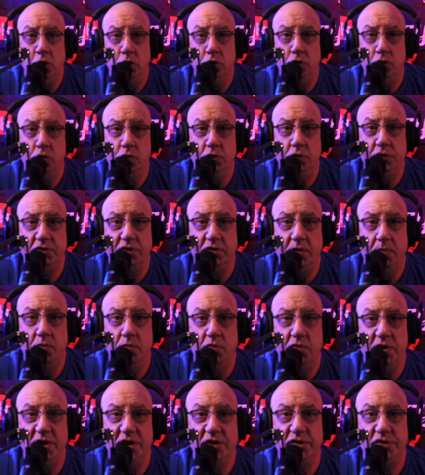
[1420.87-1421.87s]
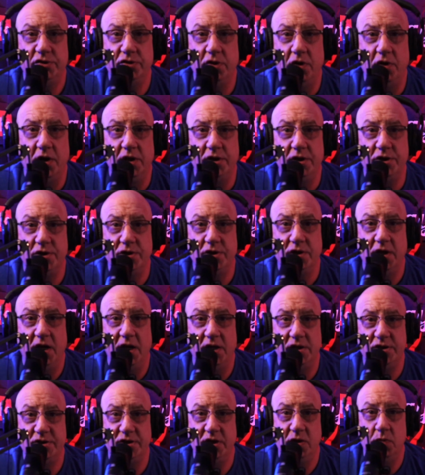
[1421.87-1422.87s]
Do some research
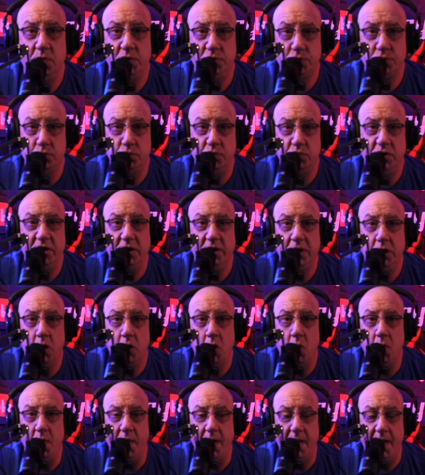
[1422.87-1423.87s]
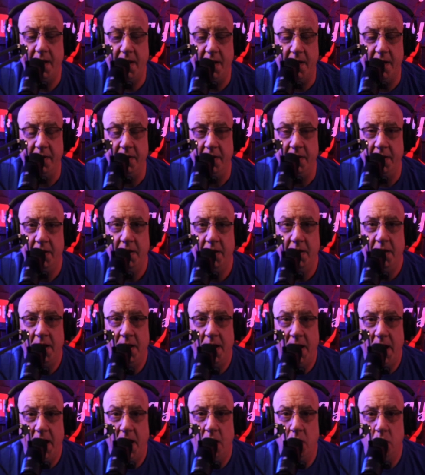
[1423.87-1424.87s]
and see what's really going on
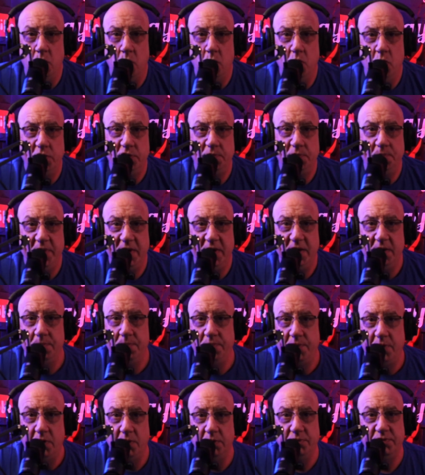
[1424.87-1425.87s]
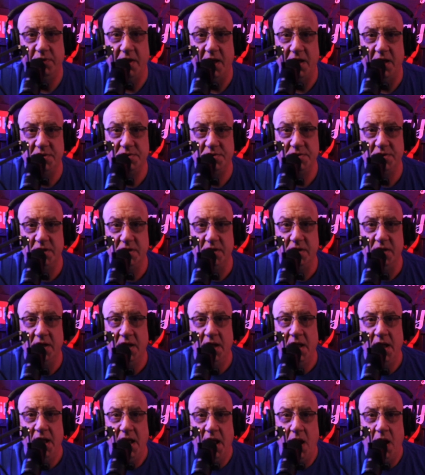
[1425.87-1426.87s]
and what's being protested
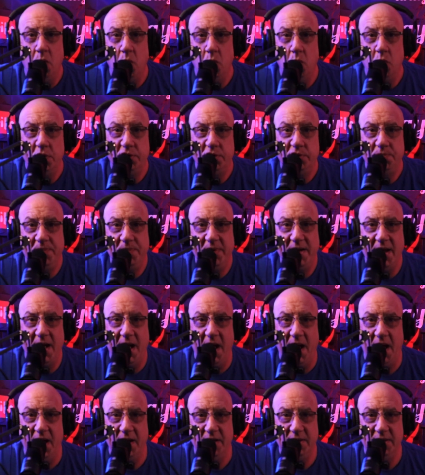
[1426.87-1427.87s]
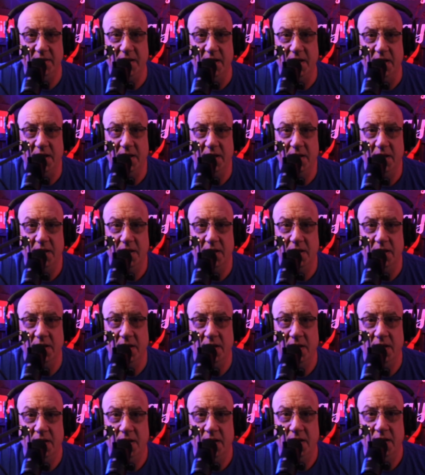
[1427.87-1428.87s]
and what's behind it.
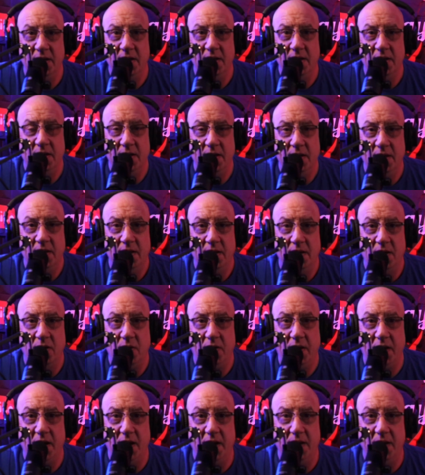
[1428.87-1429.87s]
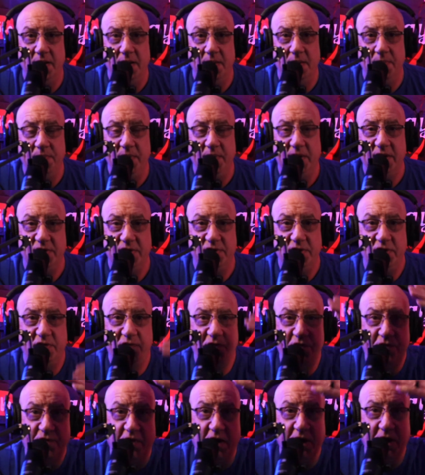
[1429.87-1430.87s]
Okay? Because there's
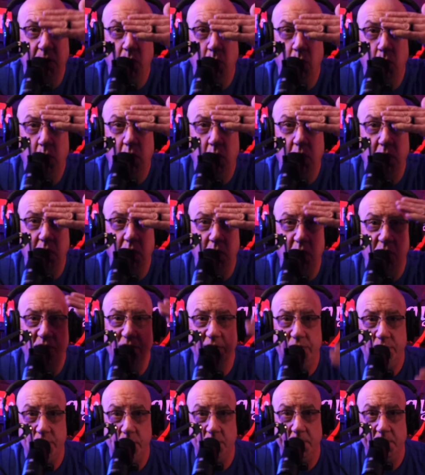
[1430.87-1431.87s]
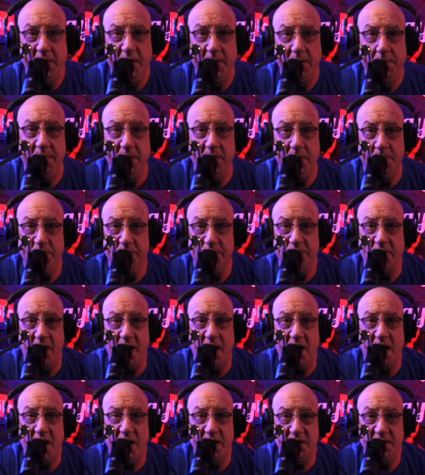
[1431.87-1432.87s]
fucking wool over too many people's
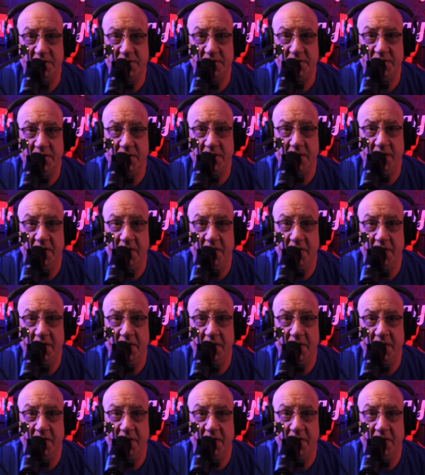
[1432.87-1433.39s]
eyes